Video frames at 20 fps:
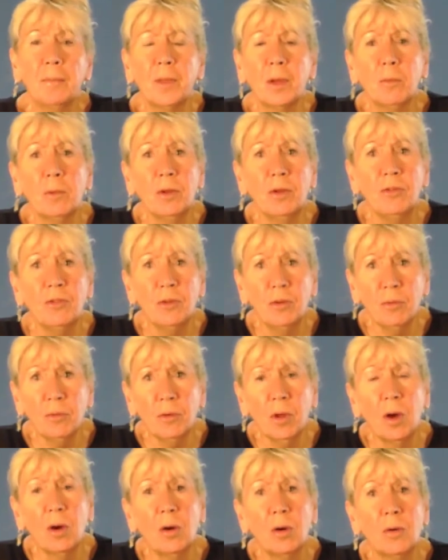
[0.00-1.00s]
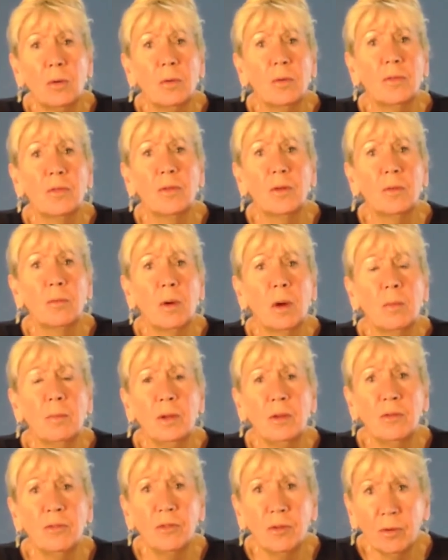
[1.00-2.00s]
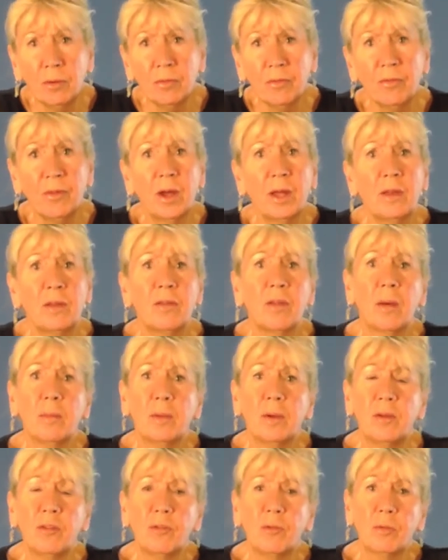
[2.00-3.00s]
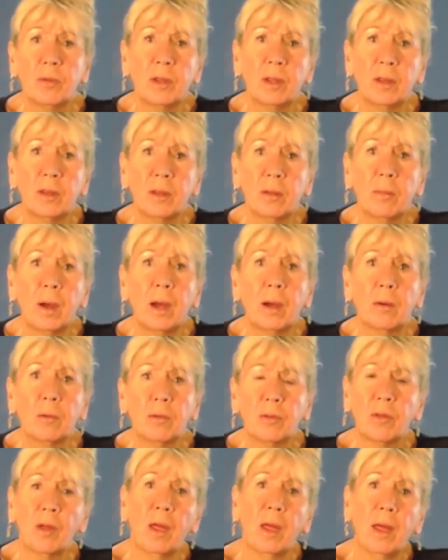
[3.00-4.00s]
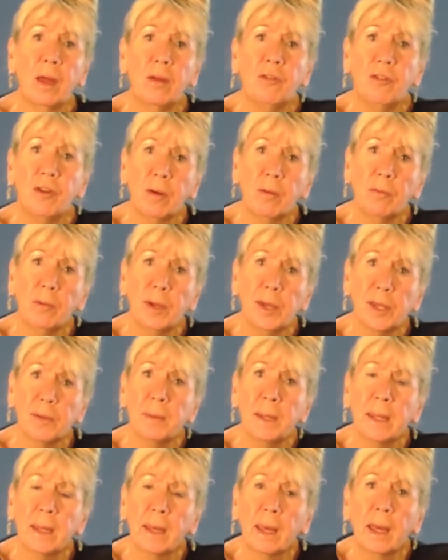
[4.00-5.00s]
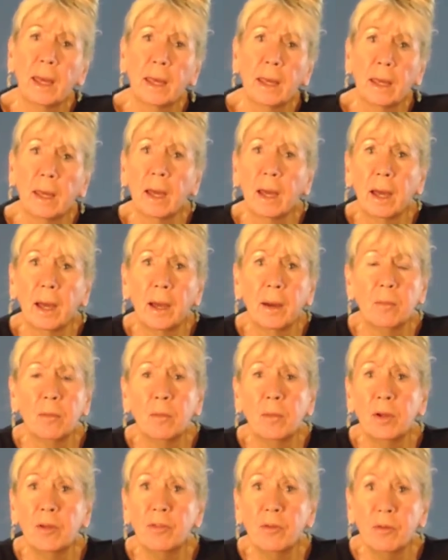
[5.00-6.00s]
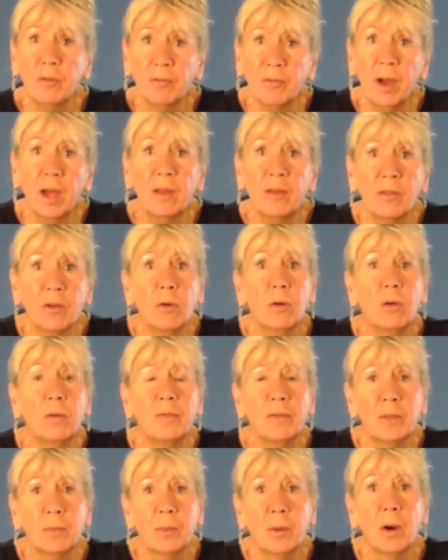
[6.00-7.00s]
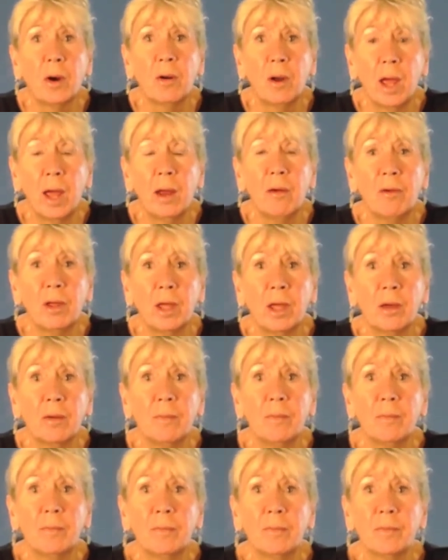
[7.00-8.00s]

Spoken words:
we do know that when we do find damage within the mouth, generally speaking, we do find it over the bar area.